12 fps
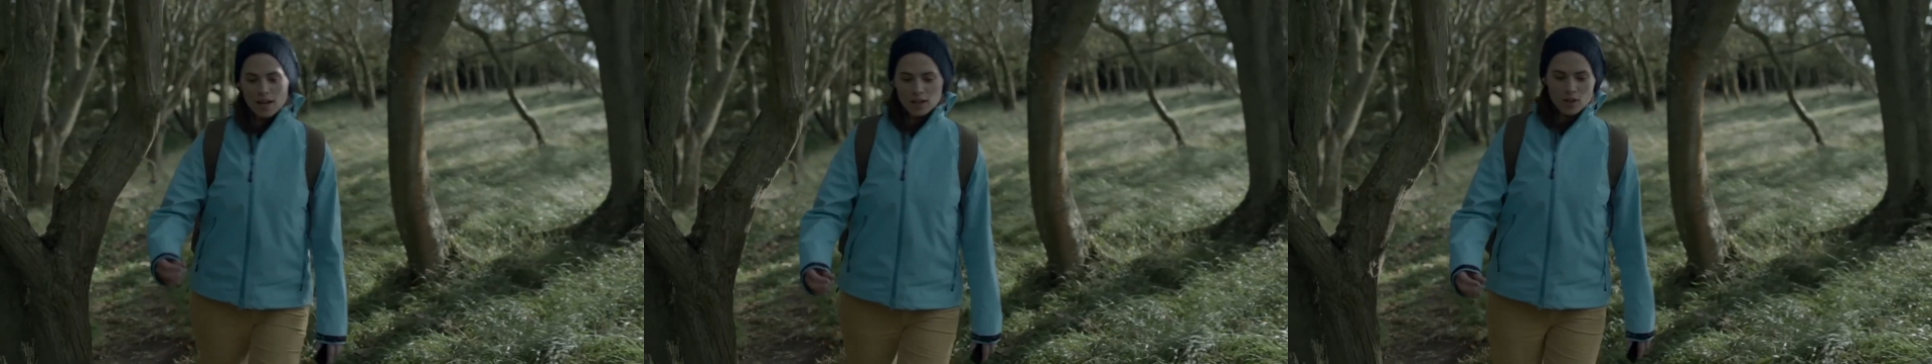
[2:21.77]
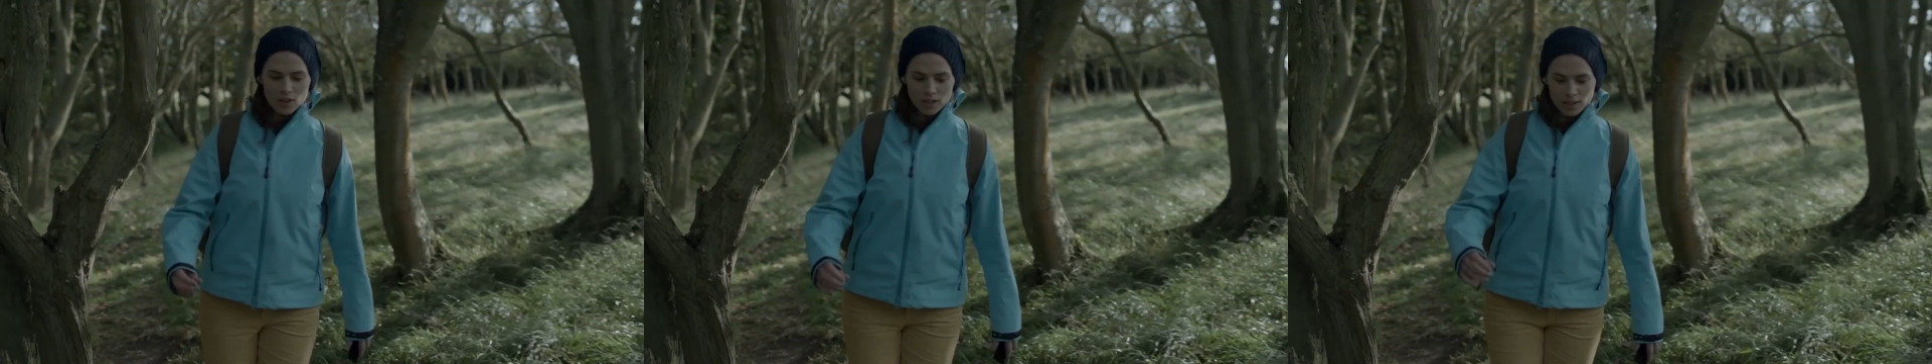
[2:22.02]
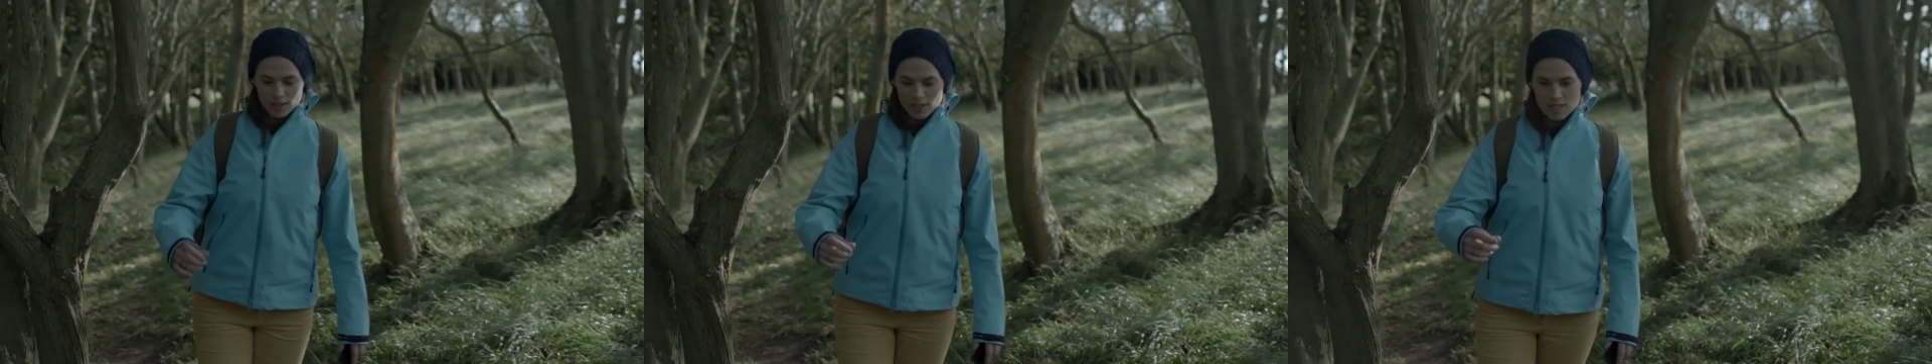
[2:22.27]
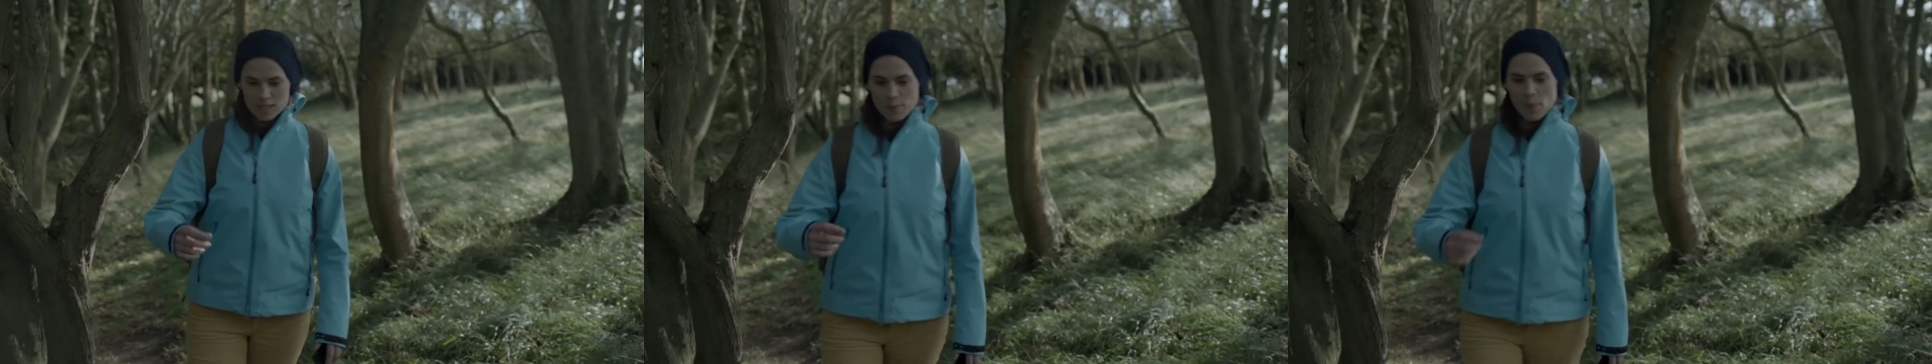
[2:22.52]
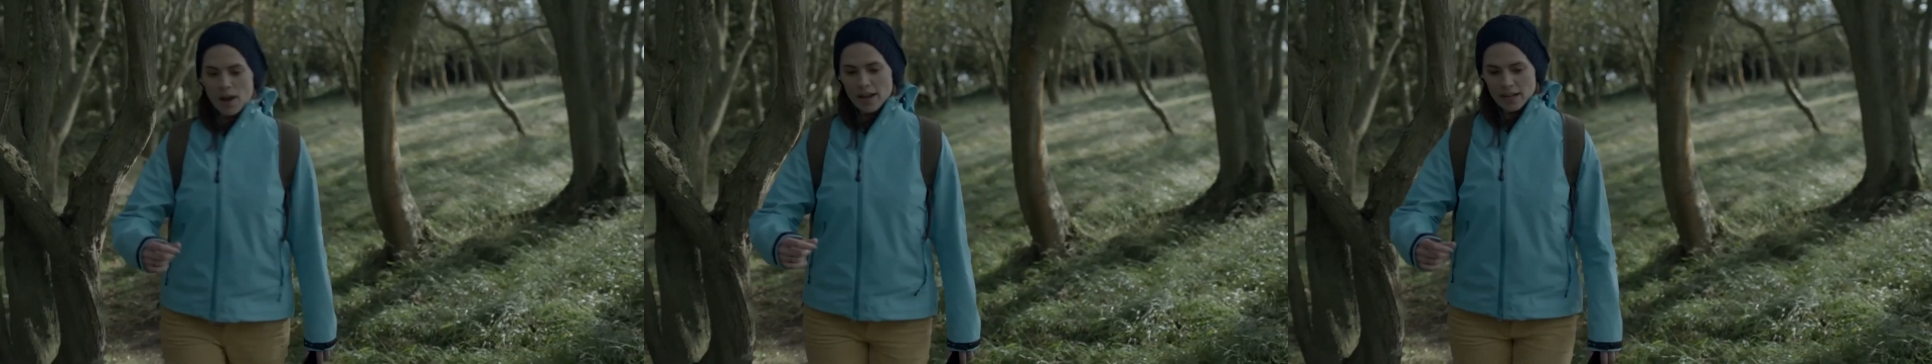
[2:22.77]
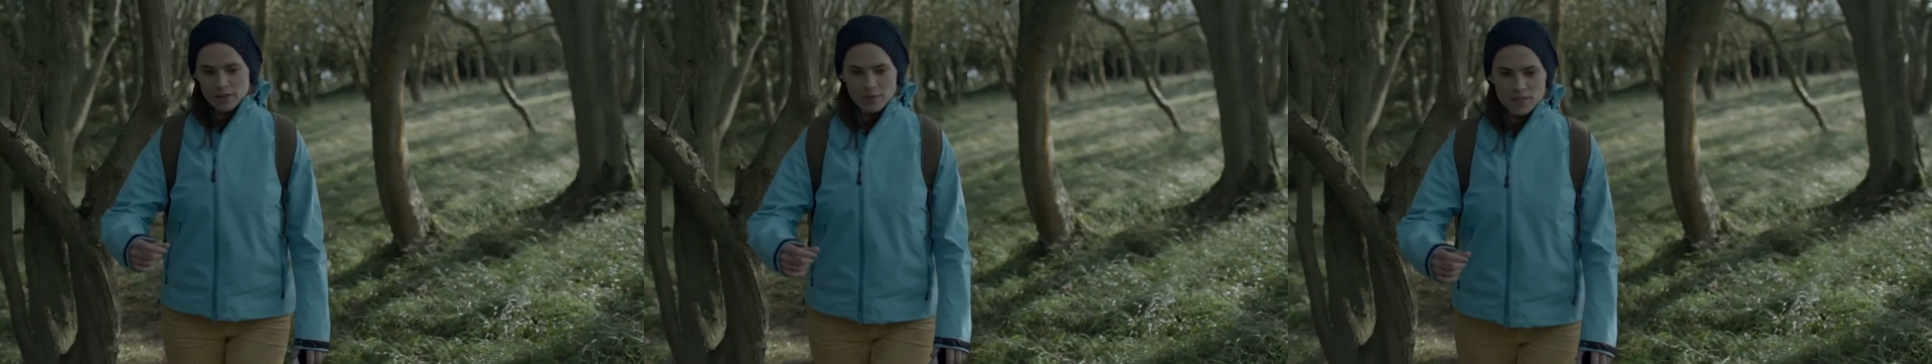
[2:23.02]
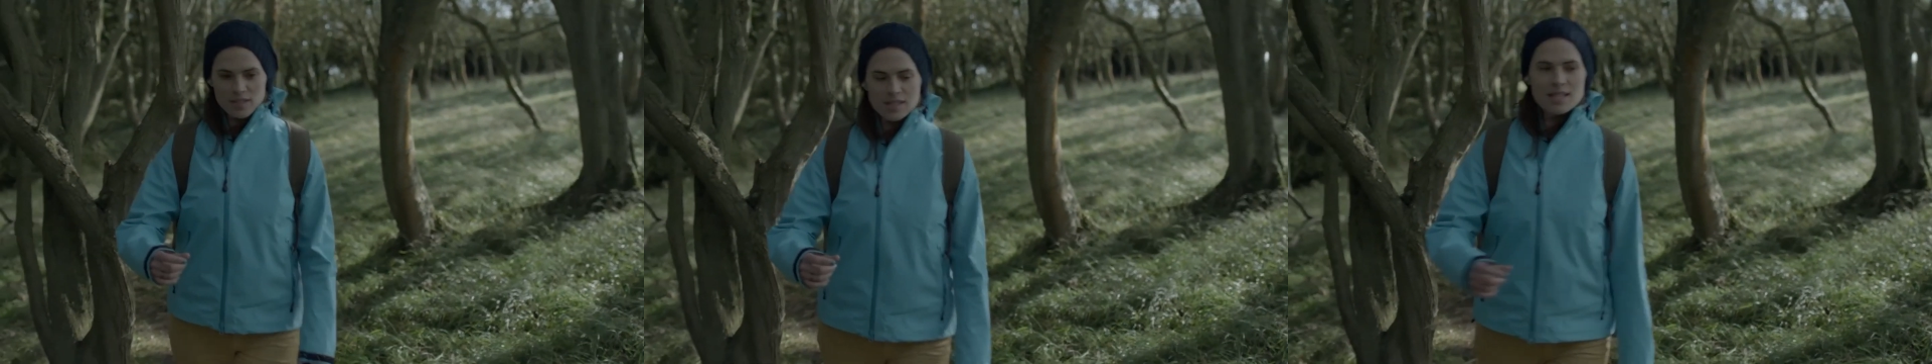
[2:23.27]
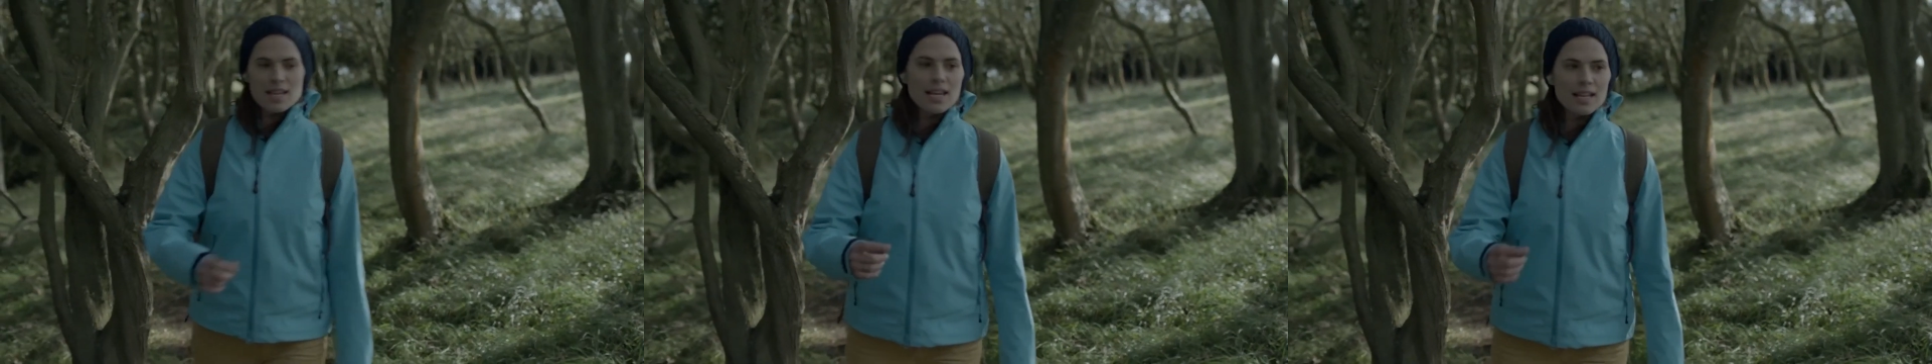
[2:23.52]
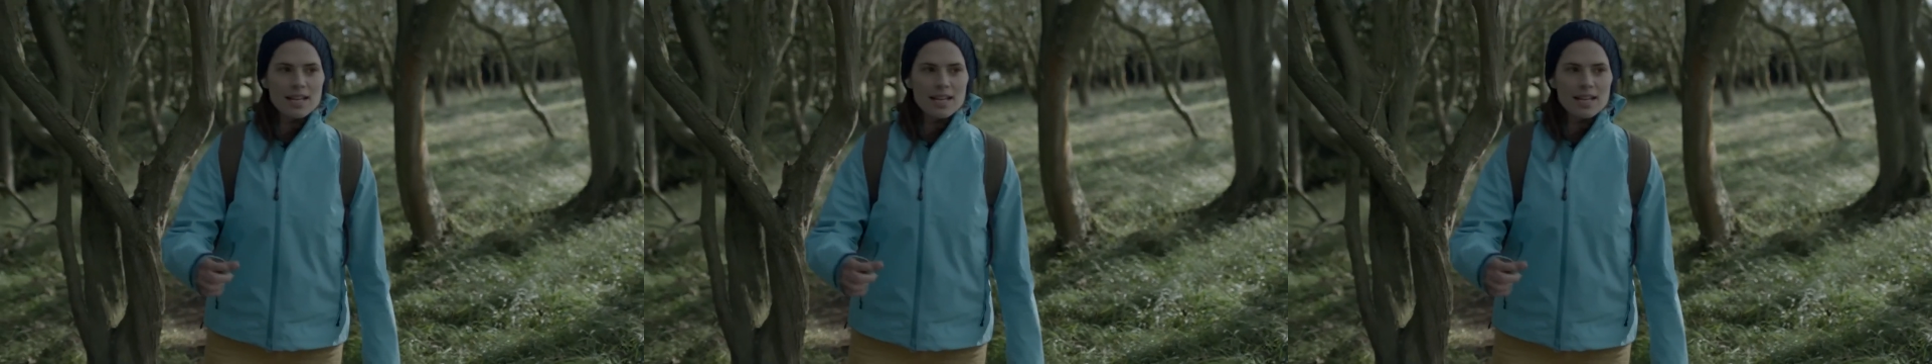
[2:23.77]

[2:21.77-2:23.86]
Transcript: that she is really communicating with her